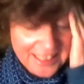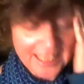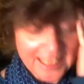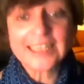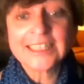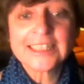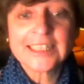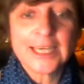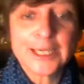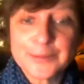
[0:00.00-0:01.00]
And
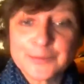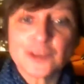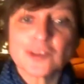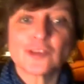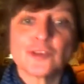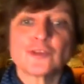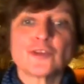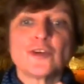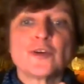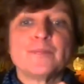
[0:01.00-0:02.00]
just to
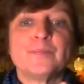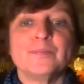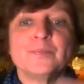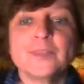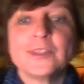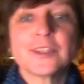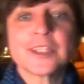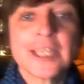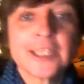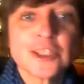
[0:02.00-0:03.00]
draw your
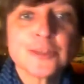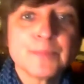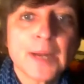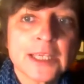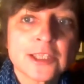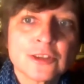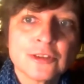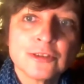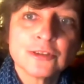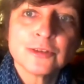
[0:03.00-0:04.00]
attention back
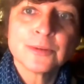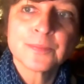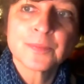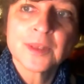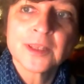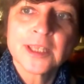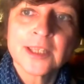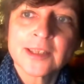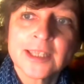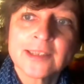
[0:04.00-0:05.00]
to the
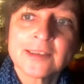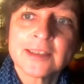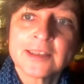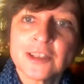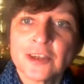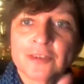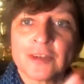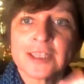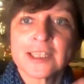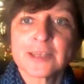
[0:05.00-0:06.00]
thing, you know,
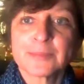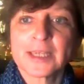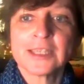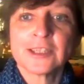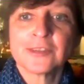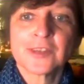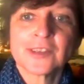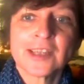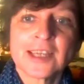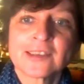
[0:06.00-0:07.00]
right at the beginning of
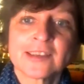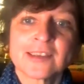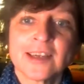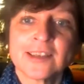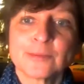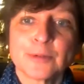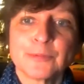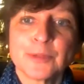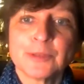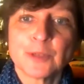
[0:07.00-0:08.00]
this exercise when
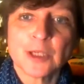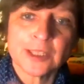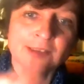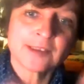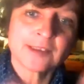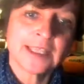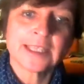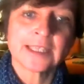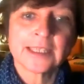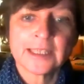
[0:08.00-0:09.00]
we were
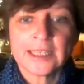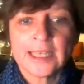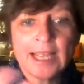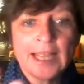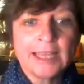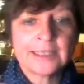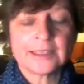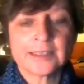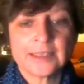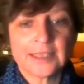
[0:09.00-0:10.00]
listening and
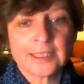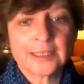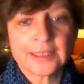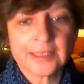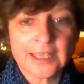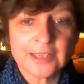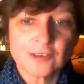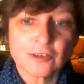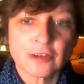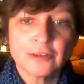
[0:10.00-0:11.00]
then
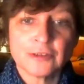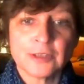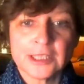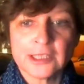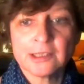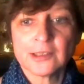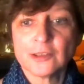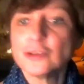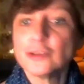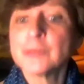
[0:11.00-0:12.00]
slowly
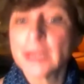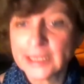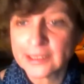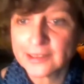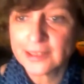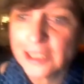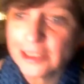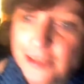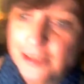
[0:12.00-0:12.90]
doing, you know,